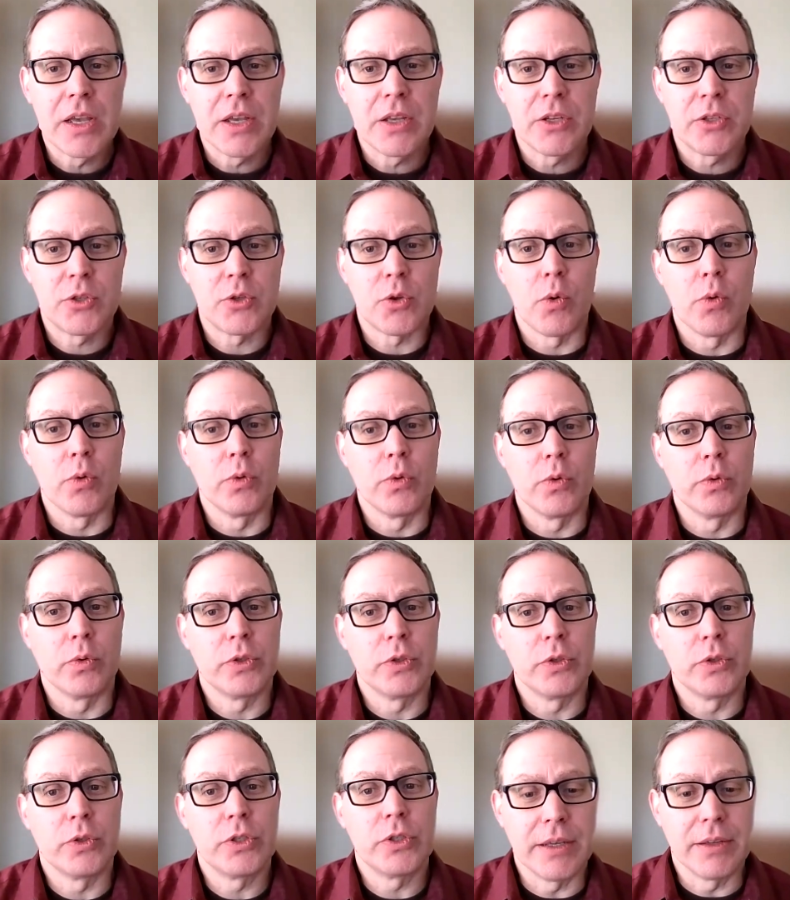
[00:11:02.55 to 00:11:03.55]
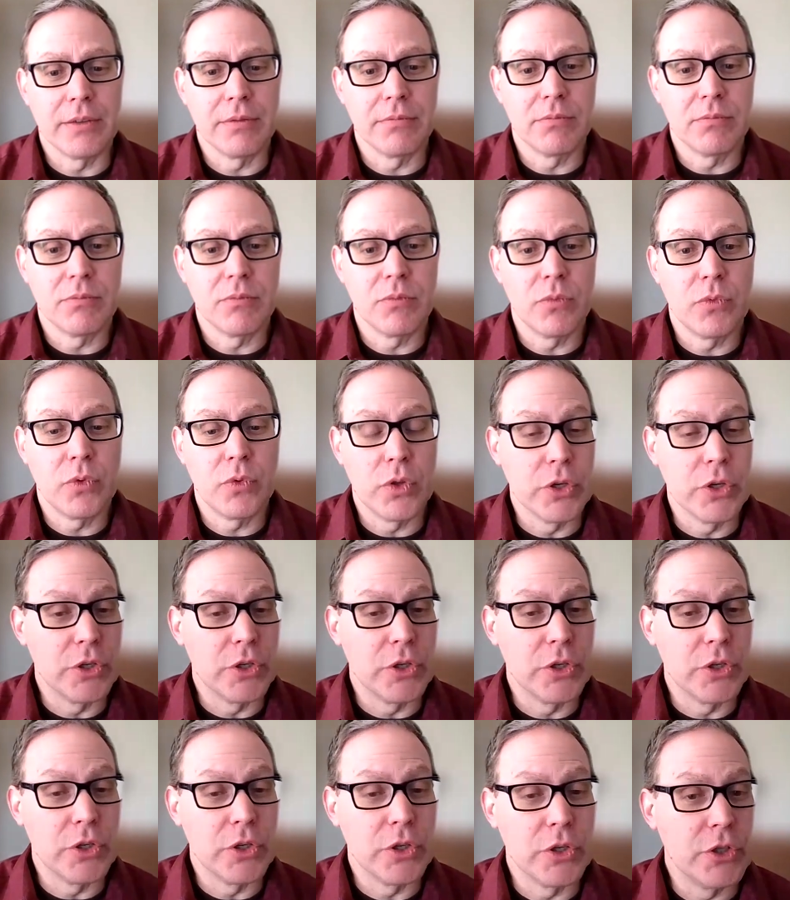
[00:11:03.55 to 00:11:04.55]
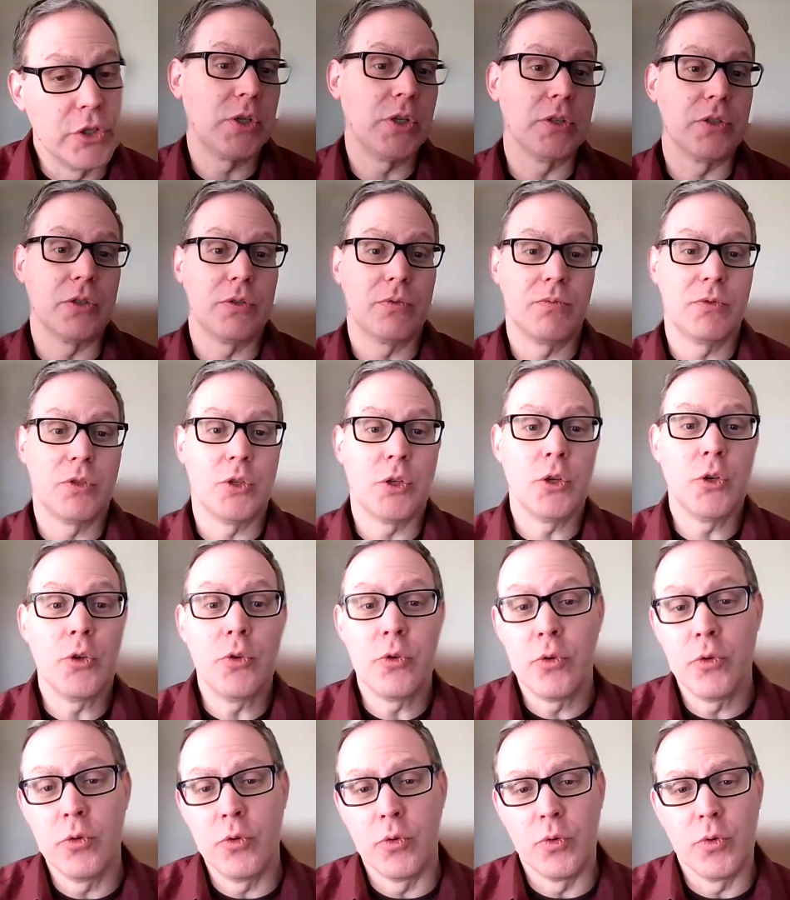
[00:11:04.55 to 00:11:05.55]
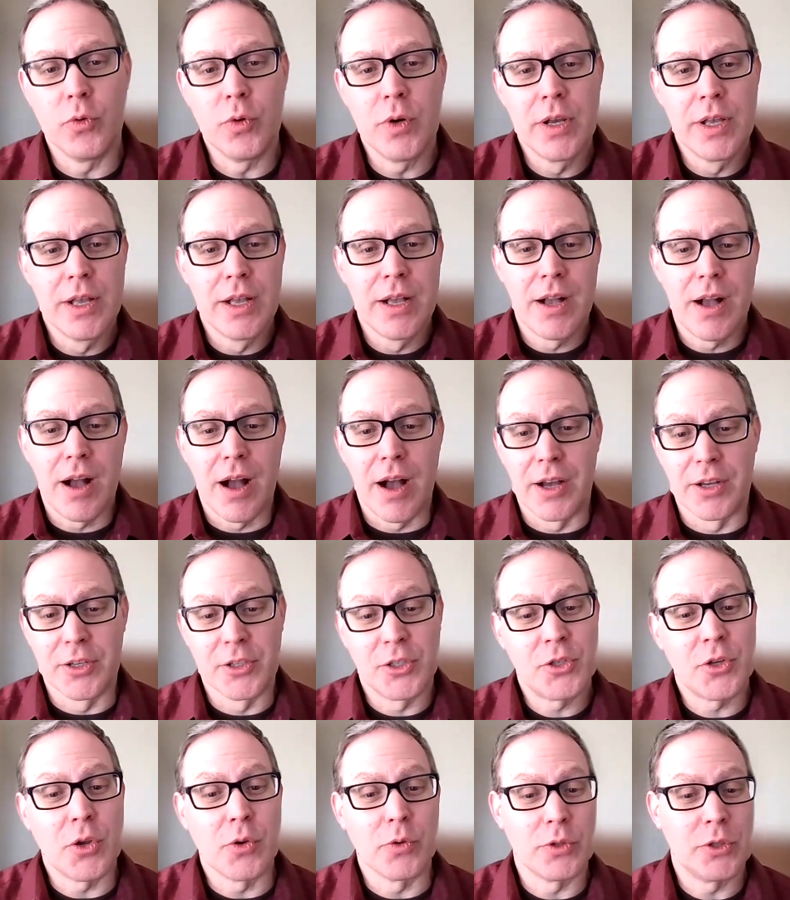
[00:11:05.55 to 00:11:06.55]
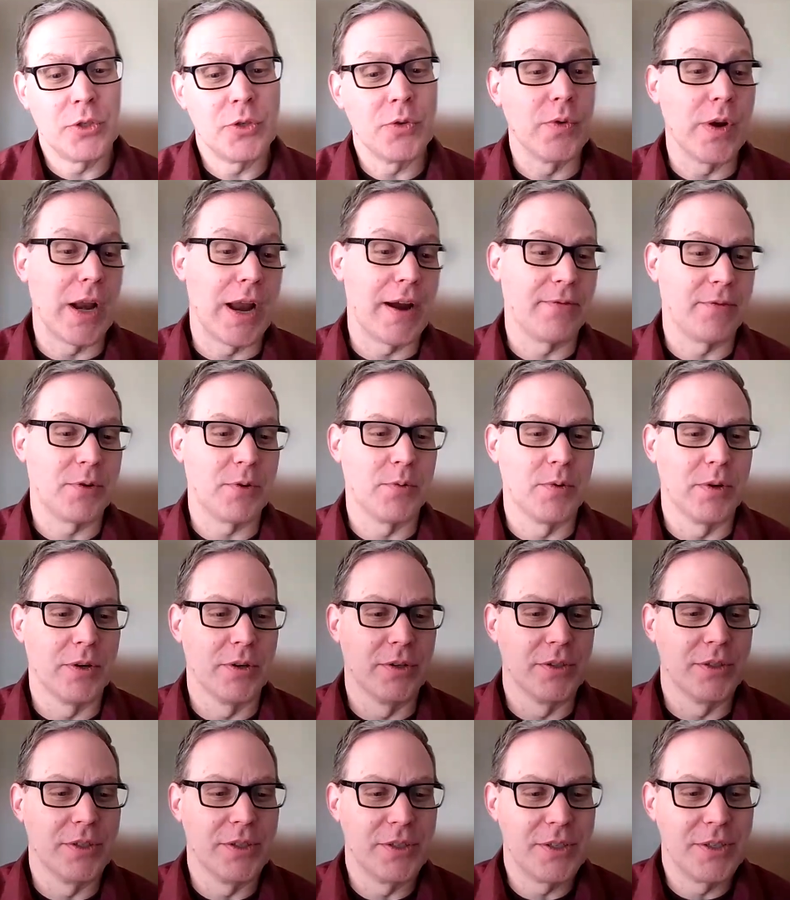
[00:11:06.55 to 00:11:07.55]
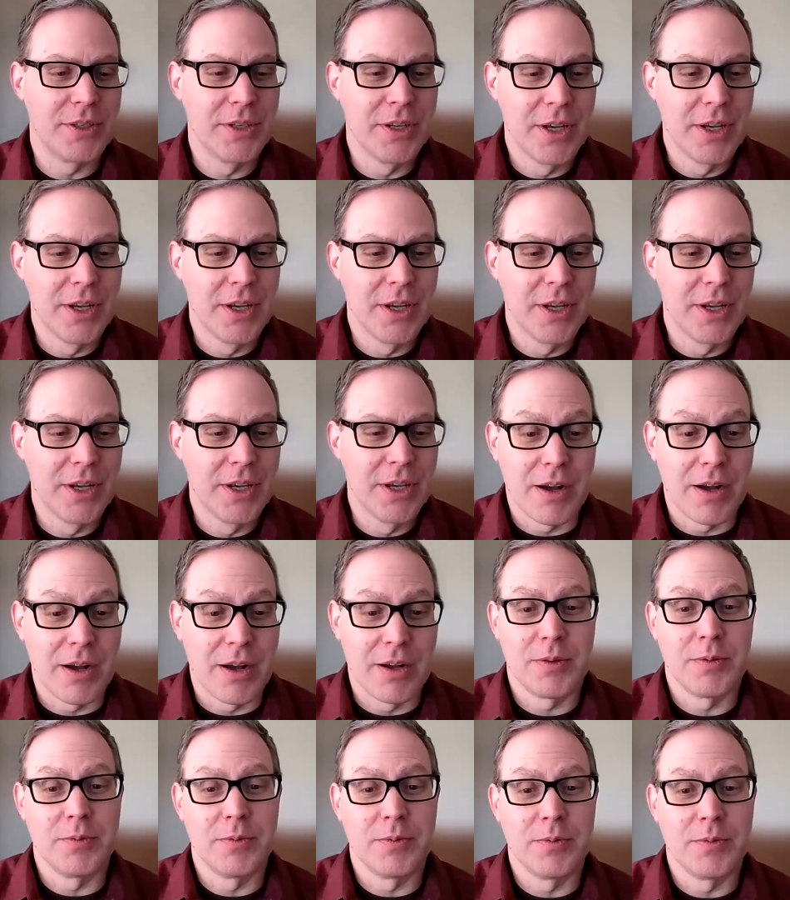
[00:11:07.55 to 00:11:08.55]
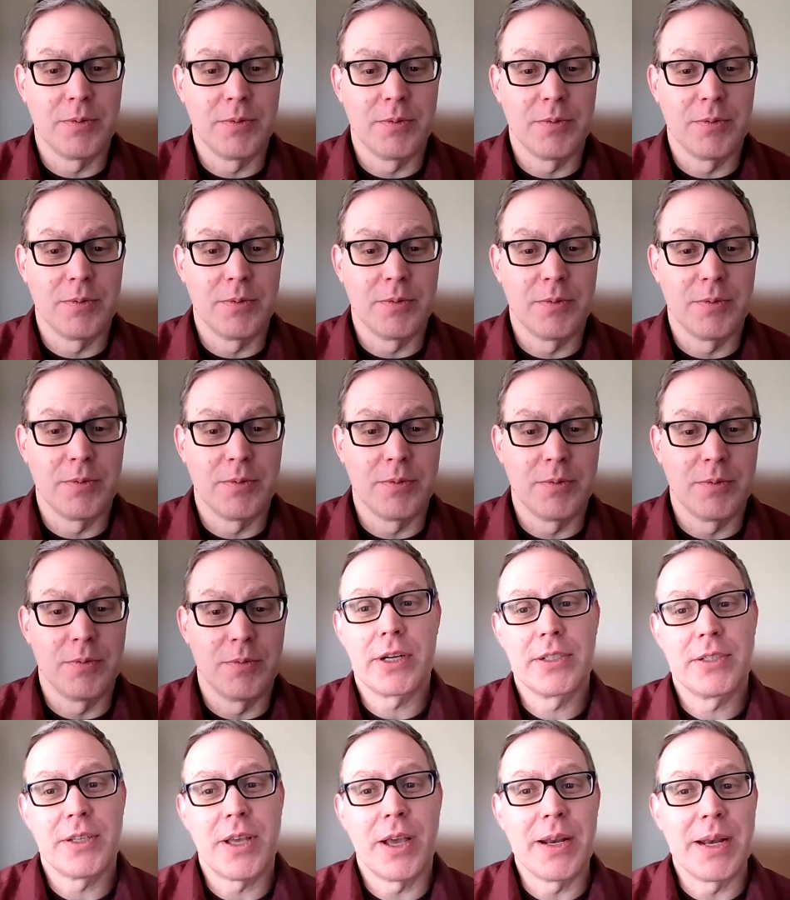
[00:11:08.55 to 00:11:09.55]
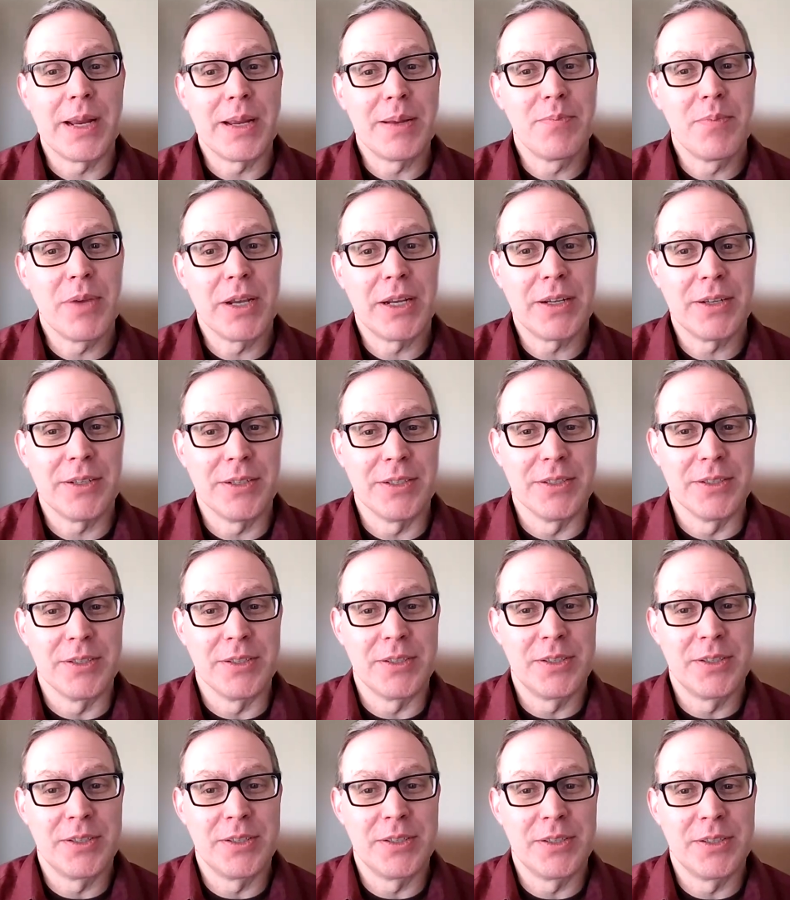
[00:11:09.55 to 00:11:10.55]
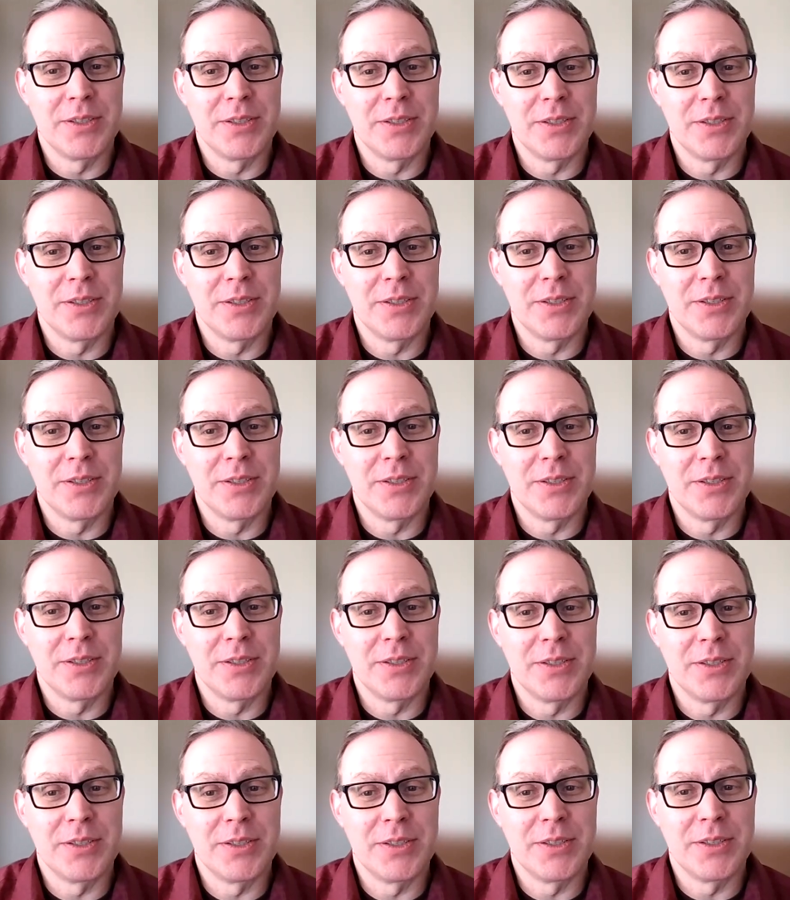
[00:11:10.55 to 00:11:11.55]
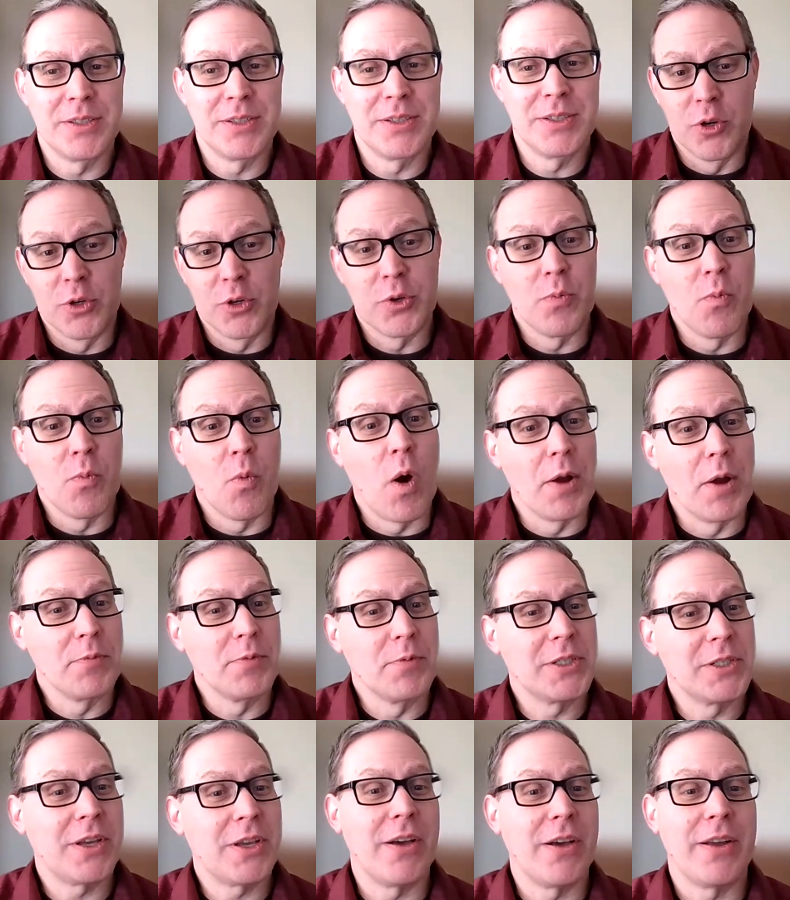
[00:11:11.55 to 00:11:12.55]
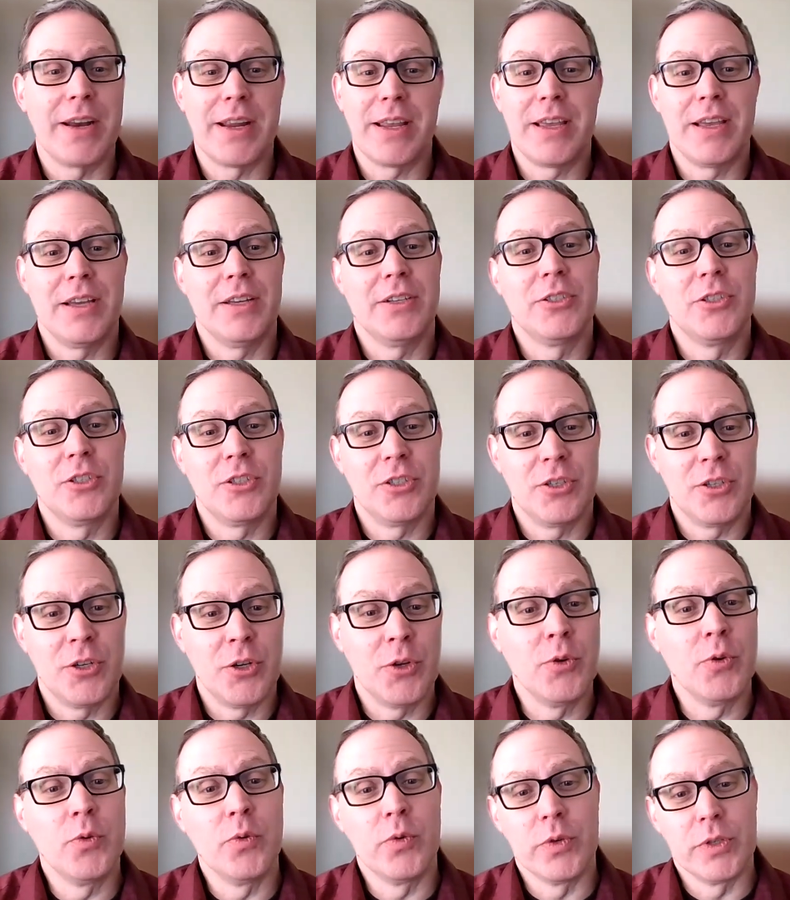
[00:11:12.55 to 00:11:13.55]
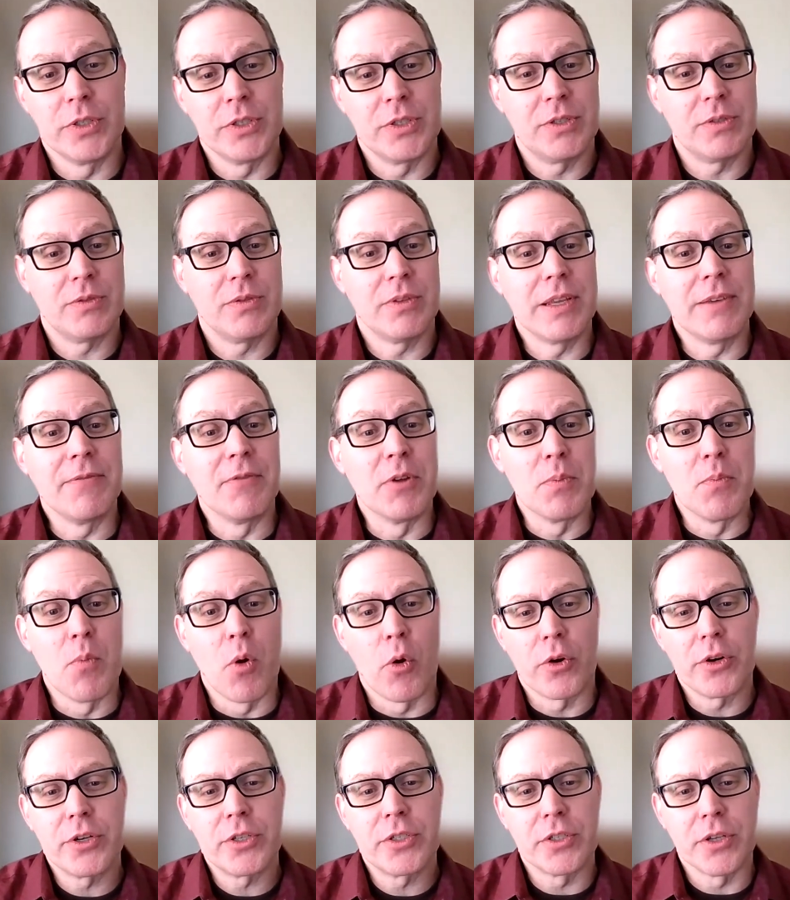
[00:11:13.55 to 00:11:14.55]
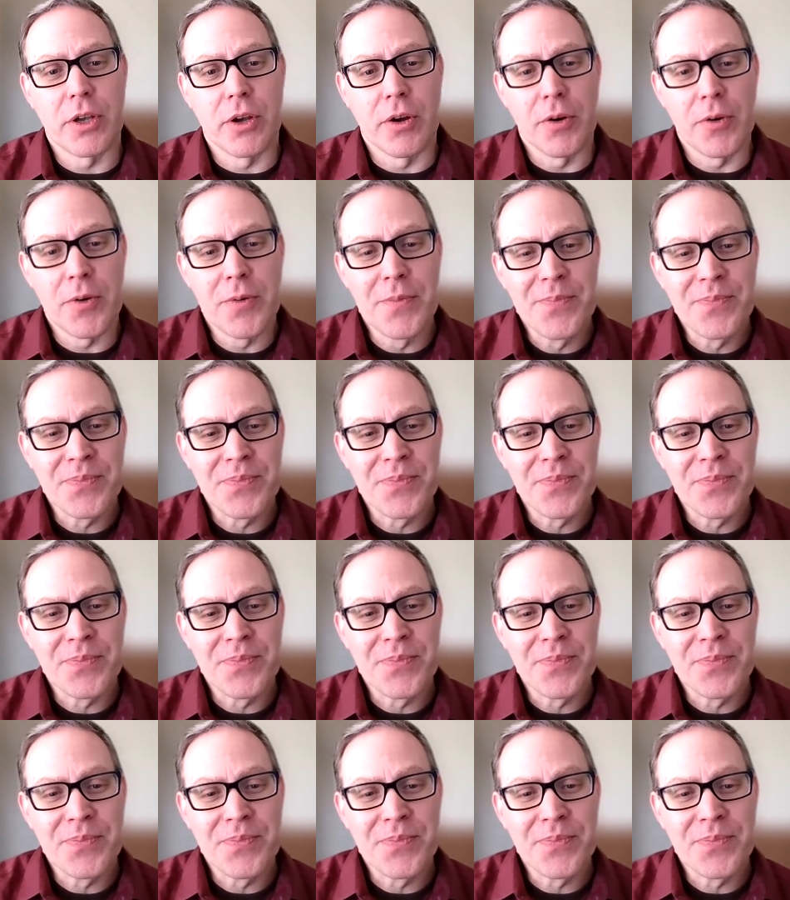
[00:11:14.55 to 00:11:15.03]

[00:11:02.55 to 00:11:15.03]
So seeing the jump to 2 so soon afterwards was even more exciting because while version 1 was cutting edge, 2 was even more so.